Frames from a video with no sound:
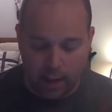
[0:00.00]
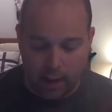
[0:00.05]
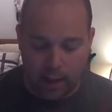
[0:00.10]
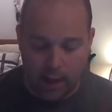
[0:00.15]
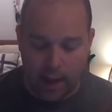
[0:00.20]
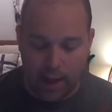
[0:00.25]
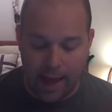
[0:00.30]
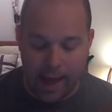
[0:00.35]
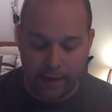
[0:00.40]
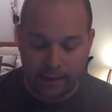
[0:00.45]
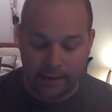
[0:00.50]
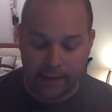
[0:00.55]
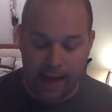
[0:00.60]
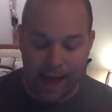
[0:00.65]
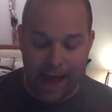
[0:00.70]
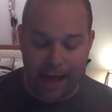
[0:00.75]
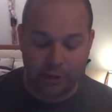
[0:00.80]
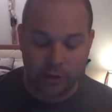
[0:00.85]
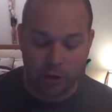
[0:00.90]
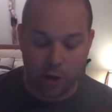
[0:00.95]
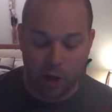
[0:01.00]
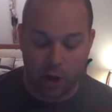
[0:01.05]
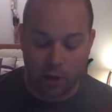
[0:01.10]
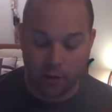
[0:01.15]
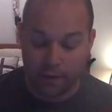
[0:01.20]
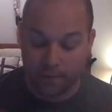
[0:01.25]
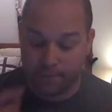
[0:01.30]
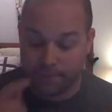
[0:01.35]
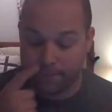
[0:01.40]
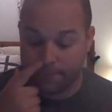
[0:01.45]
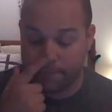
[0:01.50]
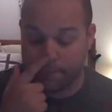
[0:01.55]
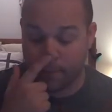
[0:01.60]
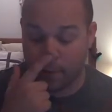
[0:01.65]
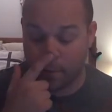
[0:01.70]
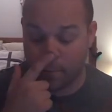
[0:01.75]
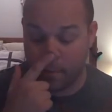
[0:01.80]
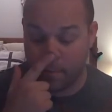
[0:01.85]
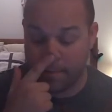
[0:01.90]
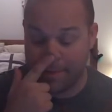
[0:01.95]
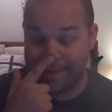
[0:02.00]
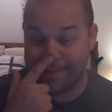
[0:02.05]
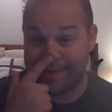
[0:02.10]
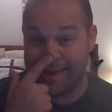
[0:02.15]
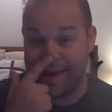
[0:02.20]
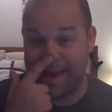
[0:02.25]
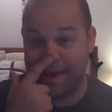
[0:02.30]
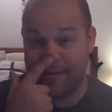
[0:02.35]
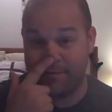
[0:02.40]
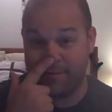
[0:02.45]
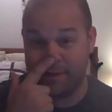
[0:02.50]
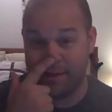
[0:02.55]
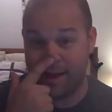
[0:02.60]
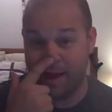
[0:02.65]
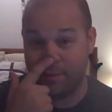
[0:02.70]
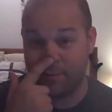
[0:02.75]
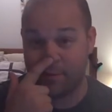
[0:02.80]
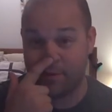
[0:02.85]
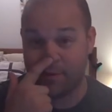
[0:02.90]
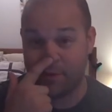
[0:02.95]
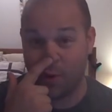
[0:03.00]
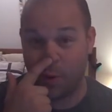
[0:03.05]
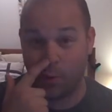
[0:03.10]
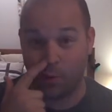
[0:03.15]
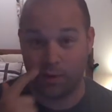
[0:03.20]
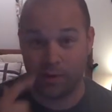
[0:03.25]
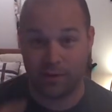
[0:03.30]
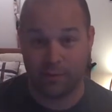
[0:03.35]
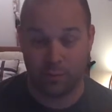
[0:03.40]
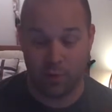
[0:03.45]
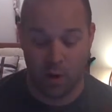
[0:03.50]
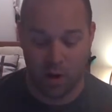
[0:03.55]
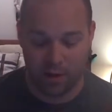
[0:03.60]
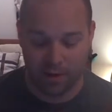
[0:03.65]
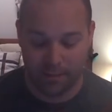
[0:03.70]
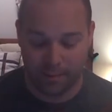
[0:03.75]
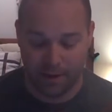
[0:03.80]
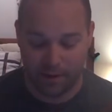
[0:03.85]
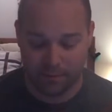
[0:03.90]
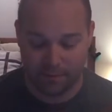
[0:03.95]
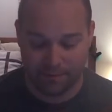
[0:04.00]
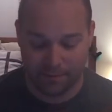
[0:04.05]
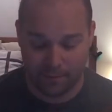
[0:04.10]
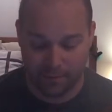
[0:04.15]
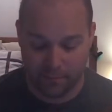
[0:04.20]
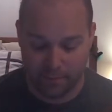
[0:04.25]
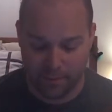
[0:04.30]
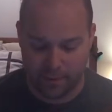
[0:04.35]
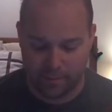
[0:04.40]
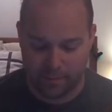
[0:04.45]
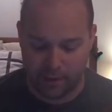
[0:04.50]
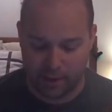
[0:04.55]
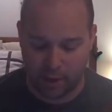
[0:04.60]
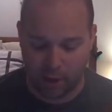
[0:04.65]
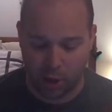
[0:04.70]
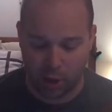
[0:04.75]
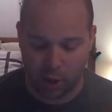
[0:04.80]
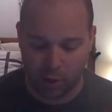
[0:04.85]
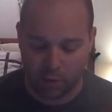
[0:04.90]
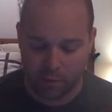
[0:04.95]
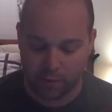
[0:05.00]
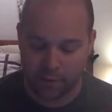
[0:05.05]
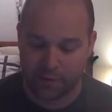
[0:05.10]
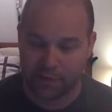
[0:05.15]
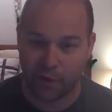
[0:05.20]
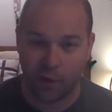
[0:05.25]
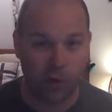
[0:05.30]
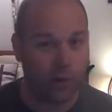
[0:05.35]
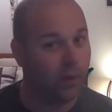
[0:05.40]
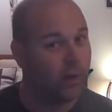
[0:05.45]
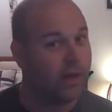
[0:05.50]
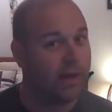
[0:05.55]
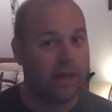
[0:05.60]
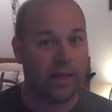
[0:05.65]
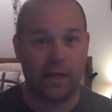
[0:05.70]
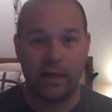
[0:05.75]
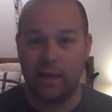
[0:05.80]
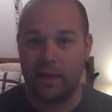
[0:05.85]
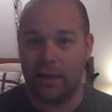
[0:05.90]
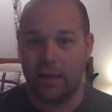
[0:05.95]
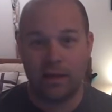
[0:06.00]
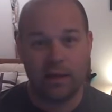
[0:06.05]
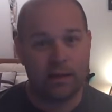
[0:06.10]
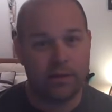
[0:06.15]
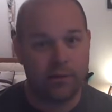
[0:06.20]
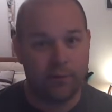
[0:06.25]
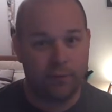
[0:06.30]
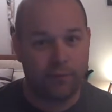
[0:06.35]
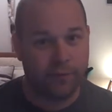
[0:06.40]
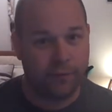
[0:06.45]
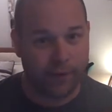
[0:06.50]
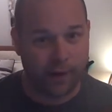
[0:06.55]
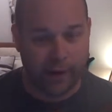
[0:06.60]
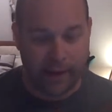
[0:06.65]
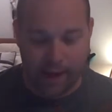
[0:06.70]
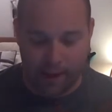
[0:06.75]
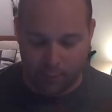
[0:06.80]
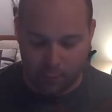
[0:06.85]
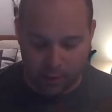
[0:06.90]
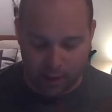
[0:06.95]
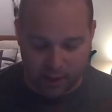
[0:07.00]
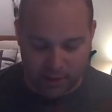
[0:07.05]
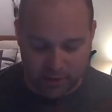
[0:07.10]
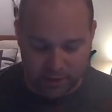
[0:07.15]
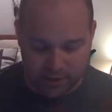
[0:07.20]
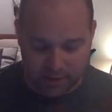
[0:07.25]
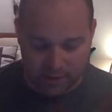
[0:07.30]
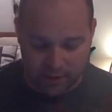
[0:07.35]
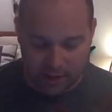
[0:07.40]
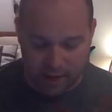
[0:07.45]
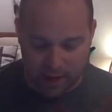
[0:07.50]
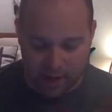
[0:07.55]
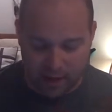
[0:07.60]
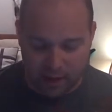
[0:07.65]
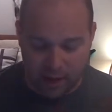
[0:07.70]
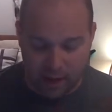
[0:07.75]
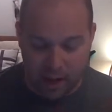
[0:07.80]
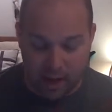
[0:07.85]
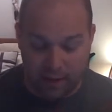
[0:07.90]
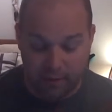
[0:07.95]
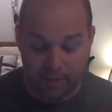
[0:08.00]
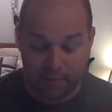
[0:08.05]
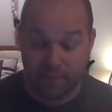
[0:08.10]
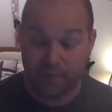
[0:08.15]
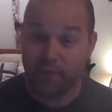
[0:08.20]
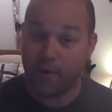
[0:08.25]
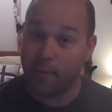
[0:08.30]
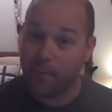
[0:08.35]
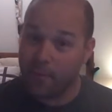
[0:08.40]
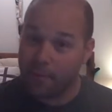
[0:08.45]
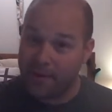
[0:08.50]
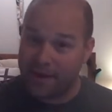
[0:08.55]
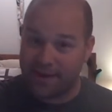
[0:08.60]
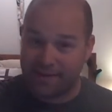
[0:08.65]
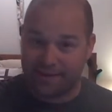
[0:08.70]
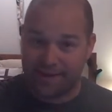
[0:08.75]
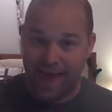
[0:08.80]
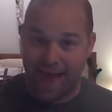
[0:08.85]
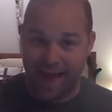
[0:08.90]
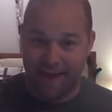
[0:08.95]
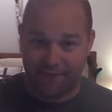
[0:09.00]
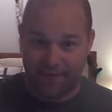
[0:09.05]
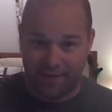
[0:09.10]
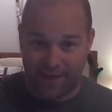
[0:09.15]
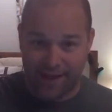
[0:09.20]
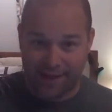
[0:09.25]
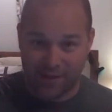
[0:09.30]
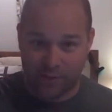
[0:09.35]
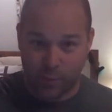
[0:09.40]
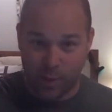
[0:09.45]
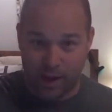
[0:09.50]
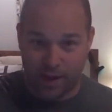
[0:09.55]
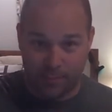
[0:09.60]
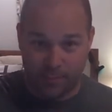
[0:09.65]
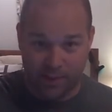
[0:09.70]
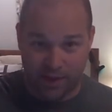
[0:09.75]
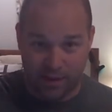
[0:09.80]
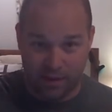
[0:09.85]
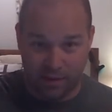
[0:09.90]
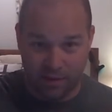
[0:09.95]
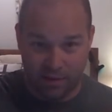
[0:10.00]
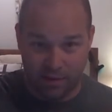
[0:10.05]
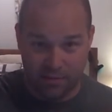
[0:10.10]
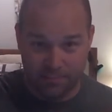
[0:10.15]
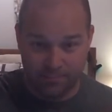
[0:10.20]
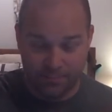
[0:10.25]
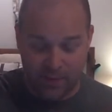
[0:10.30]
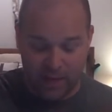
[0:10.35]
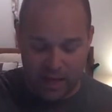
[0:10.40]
And God called the firmament heaven. I was totally wrong about firmament being earth, so forget what I just said. The firmament is heaven. That's way up here.